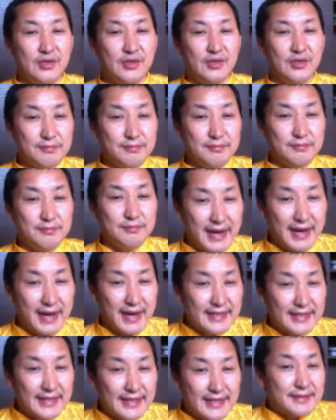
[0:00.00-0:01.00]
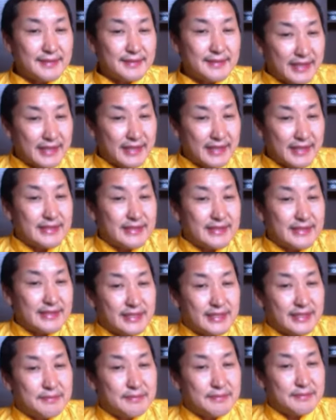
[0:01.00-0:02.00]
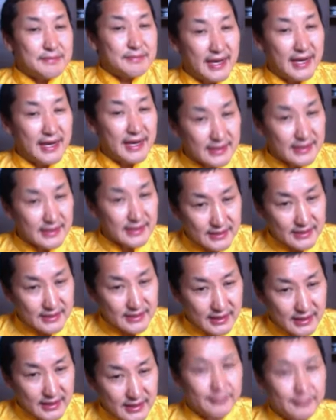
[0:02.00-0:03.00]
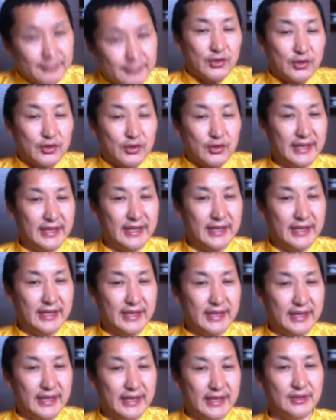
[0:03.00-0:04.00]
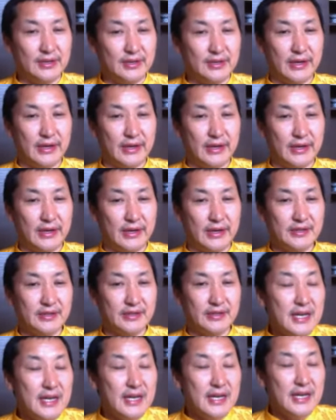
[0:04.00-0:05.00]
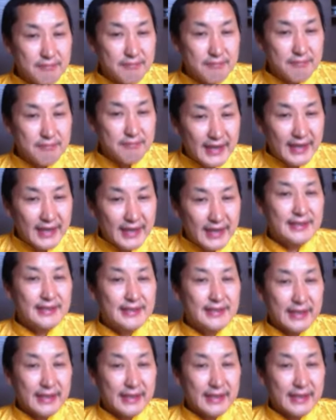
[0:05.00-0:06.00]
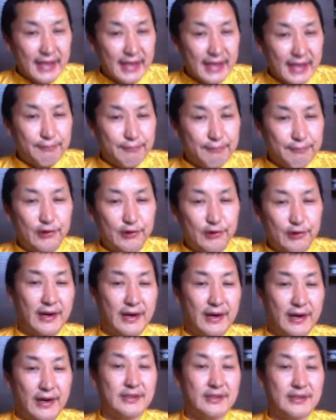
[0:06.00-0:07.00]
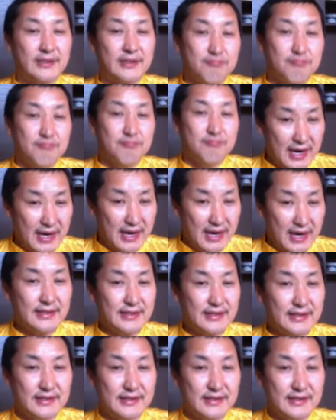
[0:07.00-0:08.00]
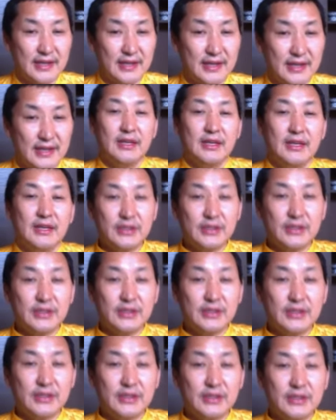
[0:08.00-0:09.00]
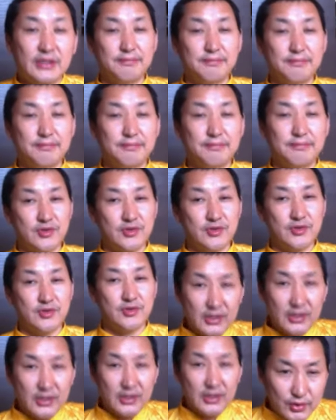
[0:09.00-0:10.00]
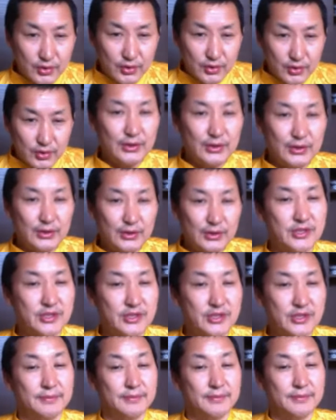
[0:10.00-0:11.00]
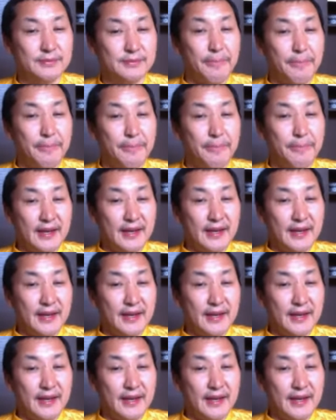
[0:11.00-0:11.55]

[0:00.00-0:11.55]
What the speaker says: Mind make dirty mind itself through the ignorant. Mind can purify mind itself through the compassion, through the wisdoms.